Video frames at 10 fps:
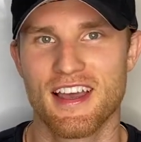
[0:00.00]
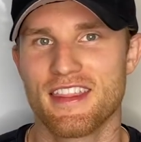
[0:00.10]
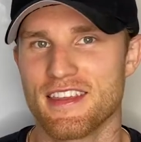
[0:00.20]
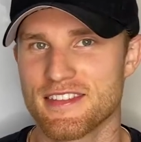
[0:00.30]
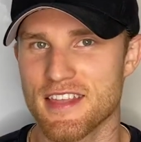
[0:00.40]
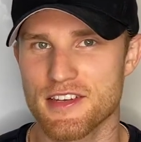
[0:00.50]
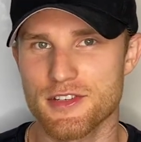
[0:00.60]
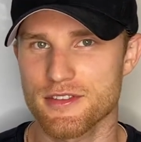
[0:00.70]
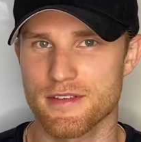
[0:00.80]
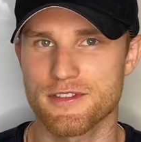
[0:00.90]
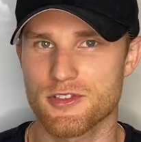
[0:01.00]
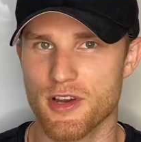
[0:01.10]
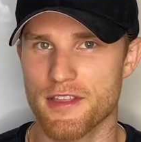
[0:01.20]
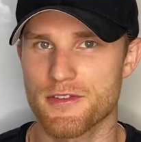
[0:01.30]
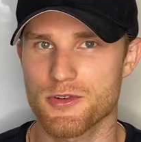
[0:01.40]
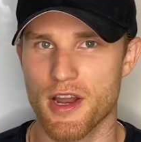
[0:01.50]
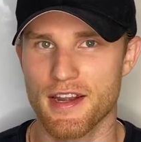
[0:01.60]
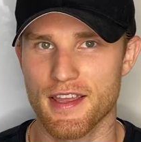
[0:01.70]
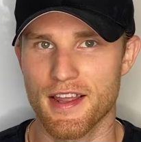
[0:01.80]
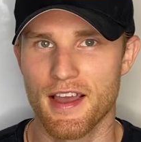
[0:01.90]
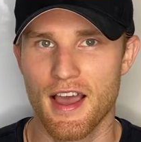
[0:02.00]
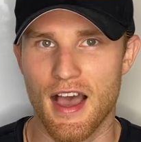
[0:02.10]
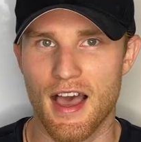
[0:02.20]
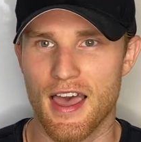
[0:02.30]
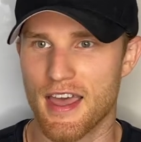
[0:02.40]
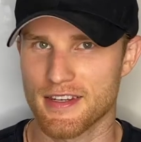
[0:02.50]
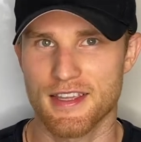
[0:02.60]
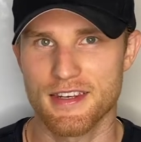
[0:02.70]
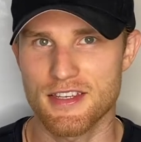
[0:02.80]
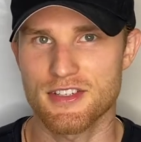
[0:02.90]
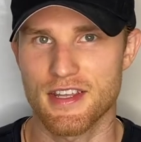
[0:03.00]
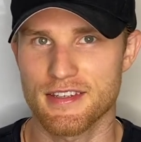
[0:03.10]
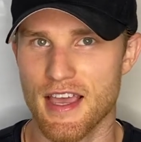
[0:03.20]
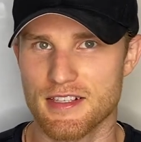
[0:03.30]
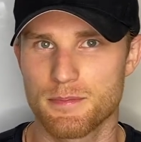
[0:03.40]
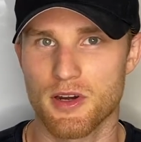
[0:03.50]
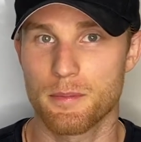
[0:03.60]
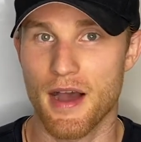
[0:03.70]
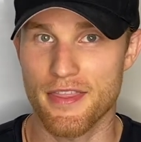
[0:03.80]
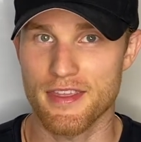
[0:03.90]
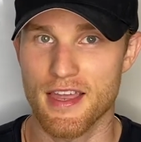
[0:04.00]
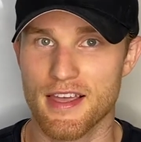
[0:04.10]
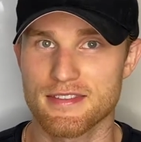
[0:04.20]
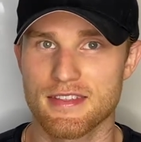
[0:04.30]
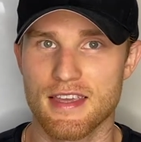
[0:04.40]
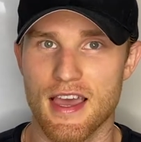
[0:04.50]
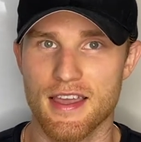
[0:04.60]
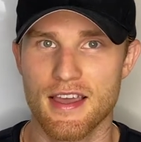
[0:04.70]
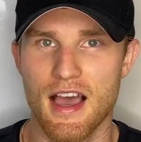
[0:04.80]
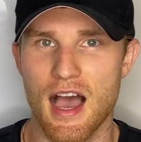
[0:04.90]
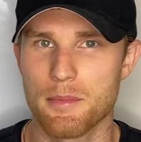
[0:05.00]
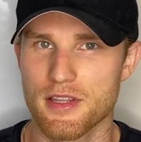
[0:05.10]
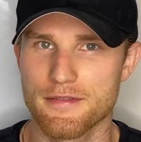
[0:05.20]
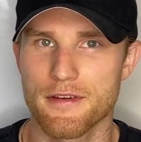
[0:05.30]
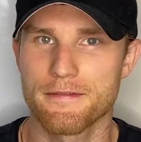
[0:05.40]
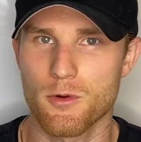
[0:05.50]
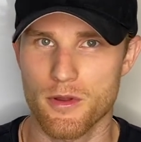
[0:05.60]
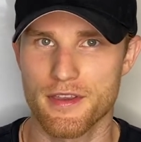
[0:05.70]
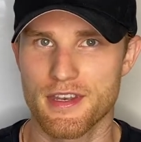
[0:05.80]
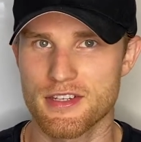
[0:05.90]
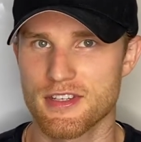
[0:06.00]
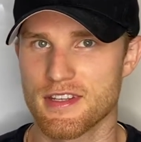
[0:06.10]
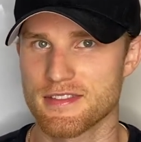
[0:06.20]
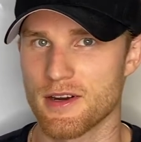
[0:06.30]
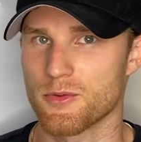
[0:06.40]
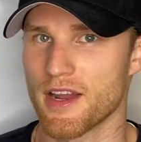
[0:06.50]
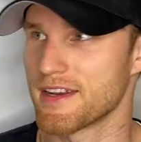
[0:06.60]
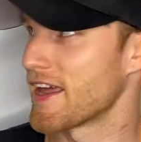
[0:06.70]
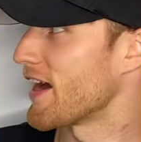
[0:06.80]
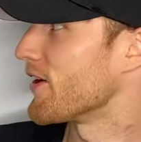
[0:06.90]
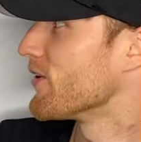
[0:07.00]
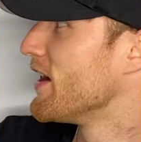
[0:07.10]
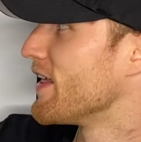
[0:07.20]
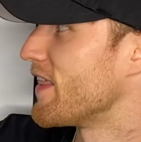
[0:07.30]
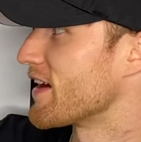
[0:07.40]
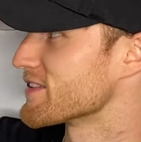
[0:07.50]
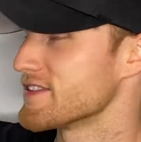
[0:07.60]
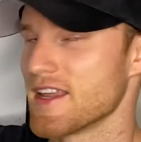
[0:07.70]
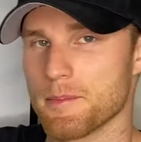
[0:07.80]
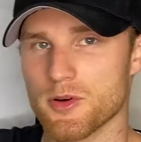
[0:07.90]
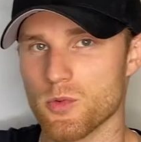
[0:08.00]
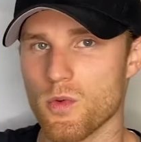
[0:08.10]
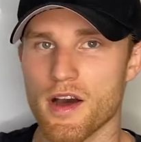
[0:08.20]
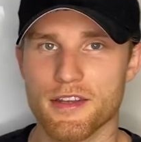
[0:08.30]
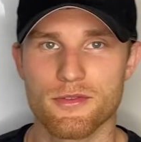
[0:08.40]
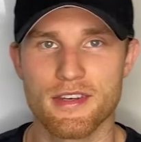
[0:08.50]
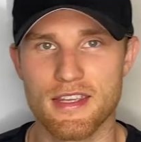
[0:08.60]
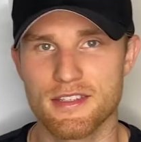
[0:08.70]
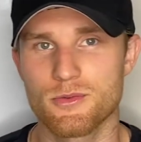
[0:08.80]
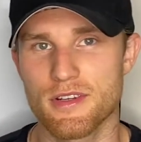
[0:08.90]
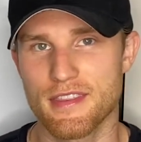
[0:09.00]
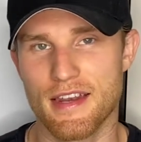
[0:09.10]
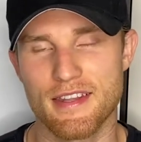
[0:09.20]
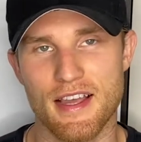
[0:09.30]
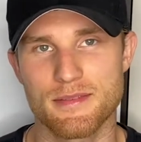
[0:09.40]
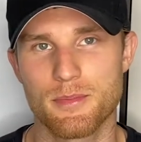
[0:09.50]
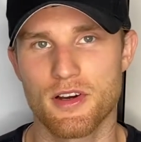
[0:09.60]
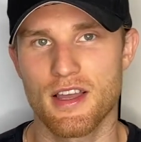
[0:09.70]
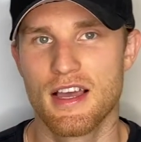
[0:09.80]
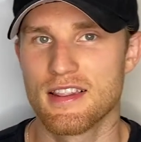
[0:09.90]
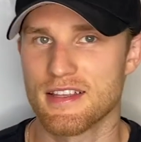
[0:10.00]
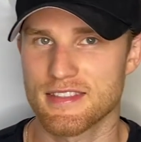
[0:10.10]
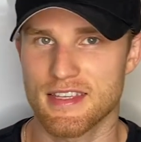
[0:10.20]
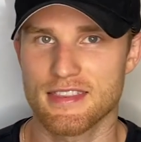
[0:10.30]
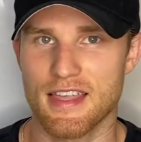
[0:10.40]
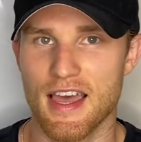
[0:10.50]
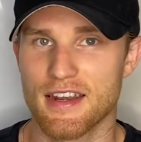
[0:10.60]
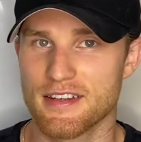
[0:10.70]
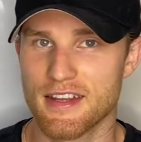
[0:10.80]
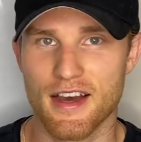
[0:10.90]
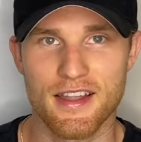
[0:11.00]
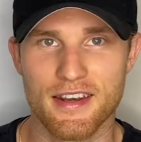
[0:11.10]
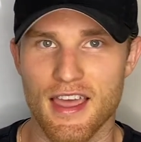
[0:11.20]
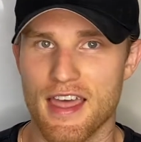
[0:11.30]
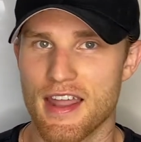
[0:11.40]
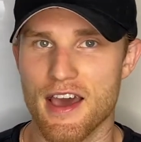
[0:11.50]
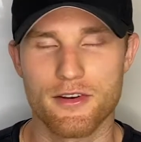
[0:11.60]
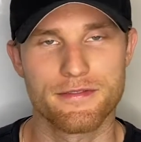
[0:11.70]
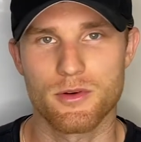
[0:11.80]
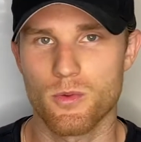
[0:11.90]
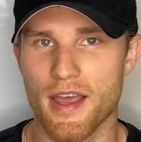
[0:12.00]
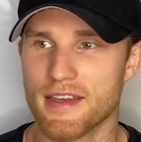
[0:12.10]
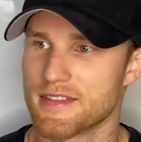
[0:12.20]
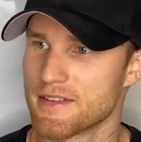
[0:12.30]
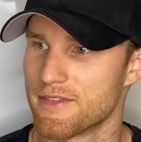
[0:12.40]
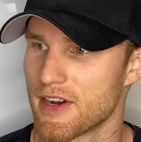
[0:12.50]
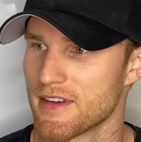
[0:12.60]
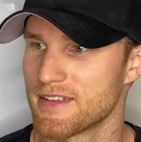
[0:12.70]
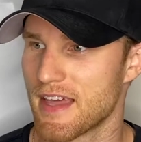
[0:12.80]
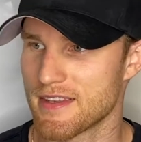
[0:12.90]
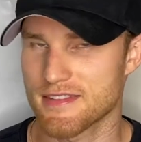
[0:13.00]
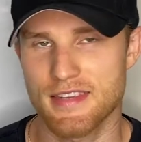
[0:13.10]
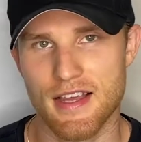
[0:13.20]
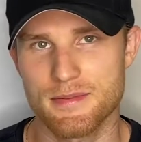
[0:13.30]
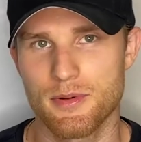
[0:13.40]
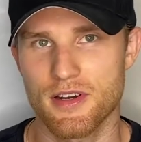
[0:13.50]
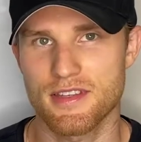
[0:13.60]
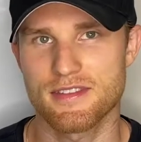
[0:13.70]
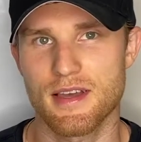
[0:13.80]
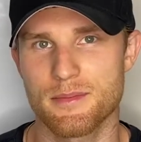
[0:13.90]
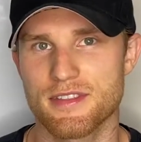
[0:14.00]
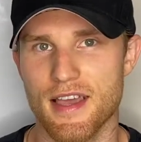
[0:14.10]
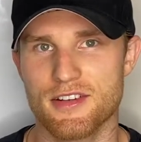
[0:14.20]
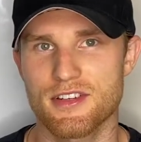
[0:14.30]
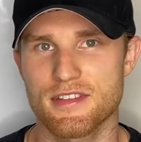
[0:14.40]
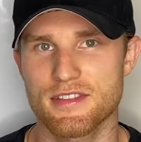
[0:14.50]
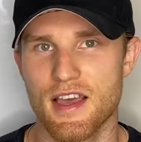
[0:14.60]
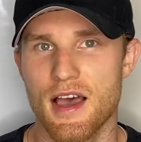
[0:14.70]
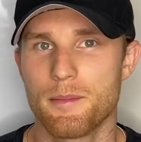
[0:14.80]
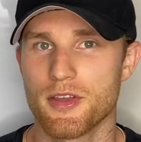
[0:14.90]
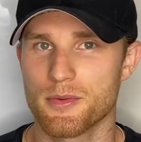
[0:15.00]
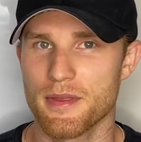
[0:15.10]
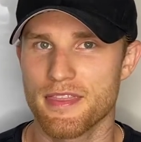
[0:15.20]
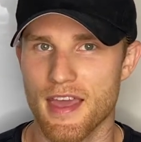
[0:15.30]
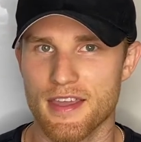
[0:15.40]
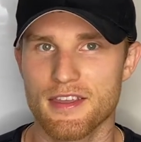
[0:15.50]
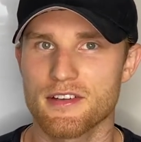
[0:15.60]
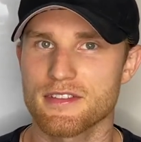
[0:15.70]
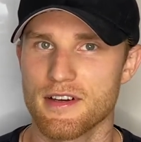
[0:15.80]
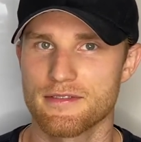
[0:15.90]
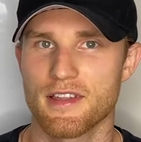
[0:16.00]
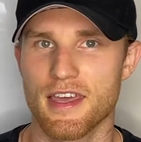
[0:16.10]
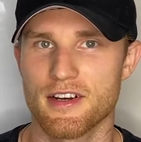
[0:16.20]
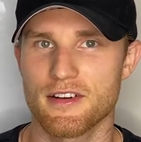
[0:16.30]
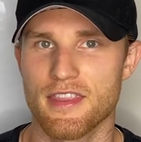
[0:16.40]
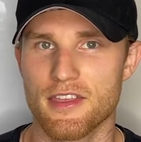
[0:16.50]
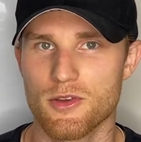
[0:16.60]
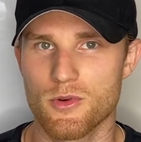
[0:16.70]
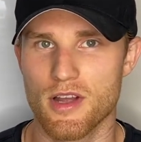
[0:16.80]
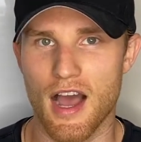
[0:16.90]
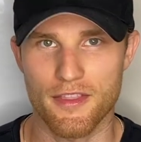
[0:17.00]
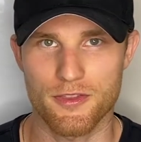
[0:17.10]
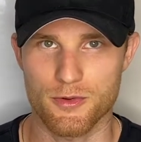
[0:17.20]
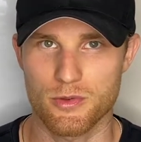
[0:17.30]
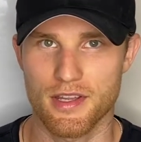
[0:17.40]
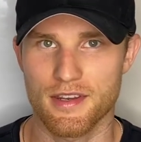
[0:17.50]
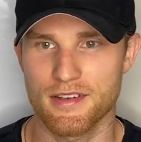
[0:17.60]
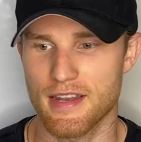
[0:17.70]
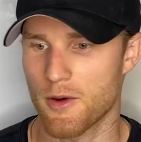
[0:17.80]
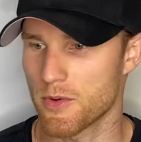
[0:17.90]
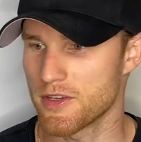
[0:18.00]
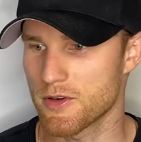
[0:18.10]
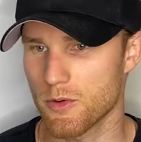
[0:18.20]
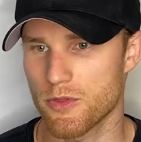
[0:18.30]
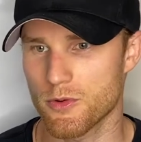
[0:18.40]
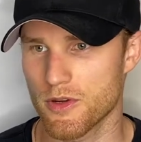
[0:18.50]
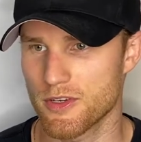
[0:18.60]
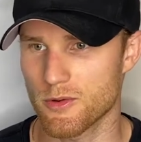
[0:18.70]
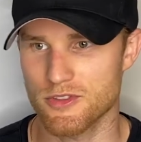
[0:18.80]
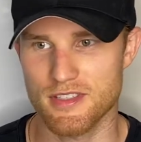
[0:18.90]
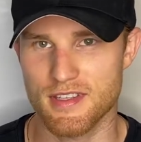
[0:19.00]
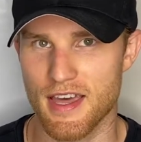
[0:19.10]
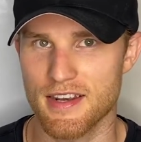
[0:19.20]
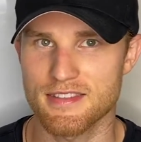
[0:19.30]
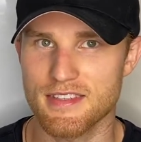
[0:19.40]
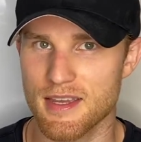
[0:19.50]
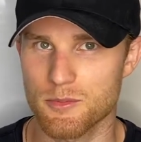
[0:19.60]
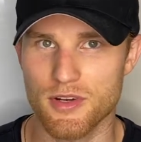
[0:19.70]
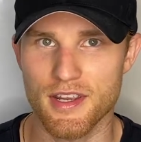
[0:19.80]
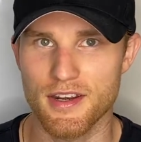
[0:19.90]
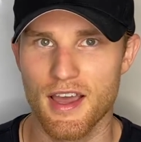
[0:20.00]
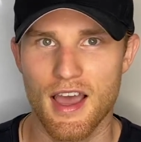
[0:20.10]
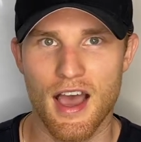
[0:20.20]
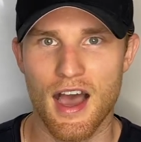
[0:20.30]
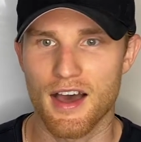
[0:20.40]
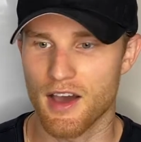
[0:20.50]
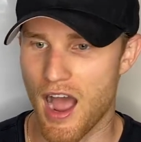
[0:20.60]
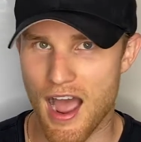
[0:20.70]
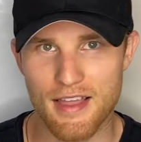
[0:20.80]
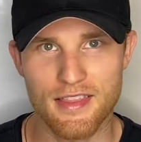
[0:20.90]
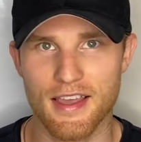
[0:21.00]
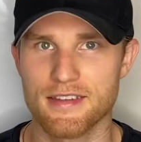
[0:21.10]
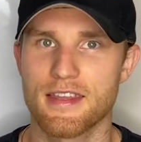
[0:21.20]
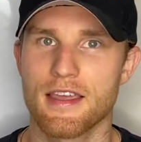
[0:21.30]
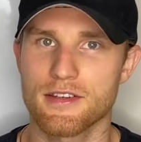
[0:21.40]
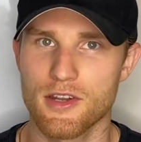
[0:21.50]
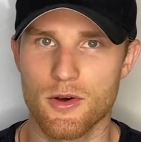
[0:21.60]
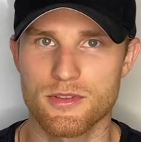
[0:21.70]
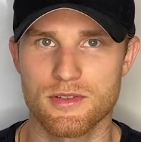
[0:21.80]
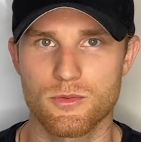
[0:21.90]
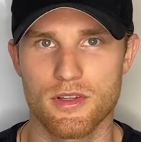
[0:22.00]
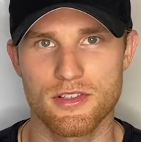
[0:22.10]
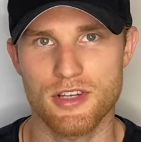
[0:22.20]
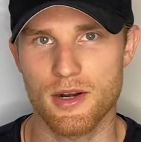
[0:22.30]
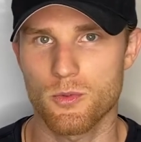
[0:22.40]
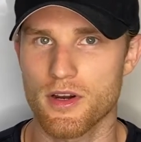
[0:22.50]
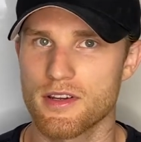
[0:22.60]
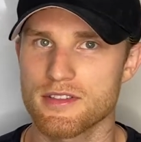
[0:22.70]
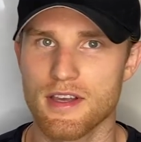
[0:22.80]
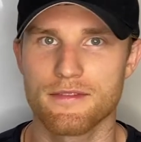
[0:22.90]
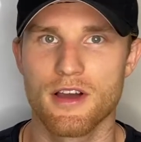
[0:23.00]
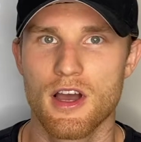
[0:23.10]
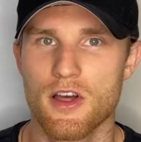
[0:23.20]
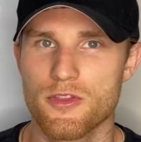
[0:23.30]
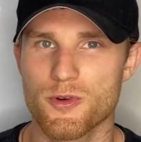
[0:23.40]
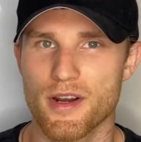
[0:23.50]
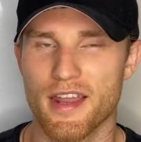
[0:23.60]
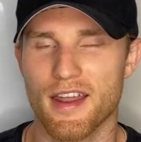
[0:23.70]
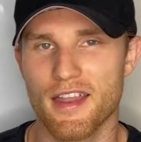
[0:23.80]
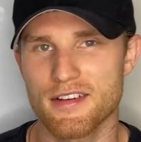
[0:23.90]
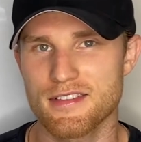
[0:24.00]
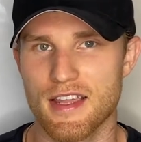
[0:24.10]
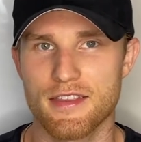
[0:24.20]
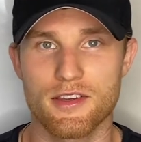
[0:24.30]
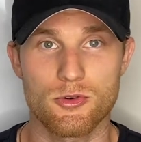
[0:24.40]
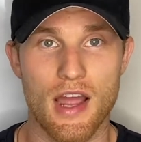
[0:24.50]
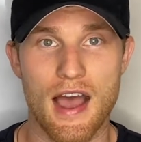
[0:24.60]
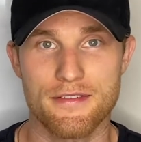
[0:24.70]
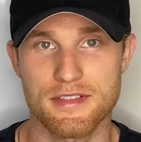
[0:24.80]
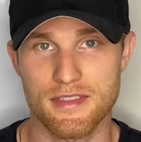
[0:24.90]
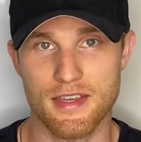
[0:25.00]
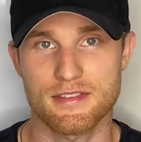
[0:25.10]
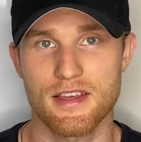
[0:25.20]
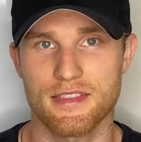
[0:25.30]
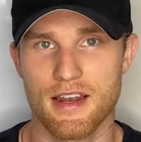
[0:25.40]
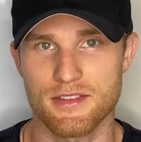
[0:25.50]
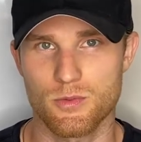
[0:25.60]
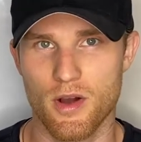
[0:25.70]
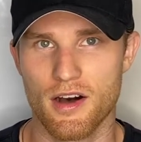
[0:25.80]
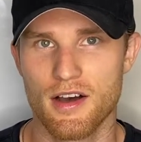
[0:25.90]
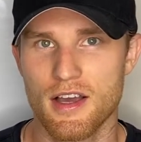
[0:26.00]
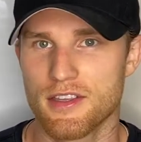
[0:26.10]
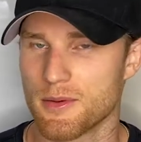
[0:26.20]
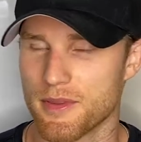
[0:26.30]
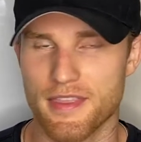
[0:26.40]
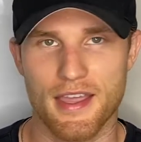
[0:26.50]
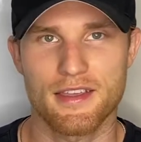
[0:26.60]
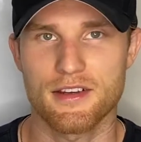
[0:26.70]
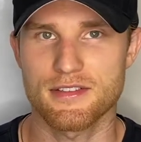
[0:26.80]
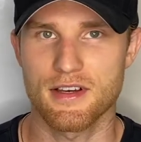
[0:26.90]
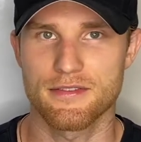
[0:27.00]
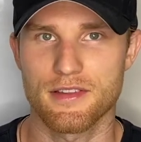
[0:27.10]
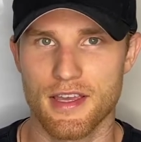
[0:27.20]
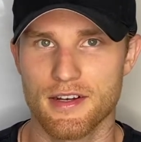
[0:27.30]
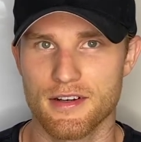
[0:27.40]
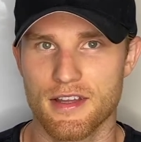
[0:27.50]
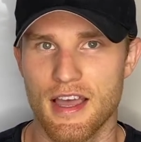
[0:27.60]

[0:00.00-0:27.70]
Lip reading: The Essentials of Strength Training and Conditioning textbook by the NSCA. I believe the 4th edition is out right now. That is number one. You need to read that textbook. Let's get that done and out of the way. It's a very dense textbook in some sections, but you'll be thanking yourself later that you got through it. Now, when you go through it, don't just kind of skim read, highlight, take notes, and really try to work yourself through it and understand the graphs and things like that as well. You'll be thanking yourself later.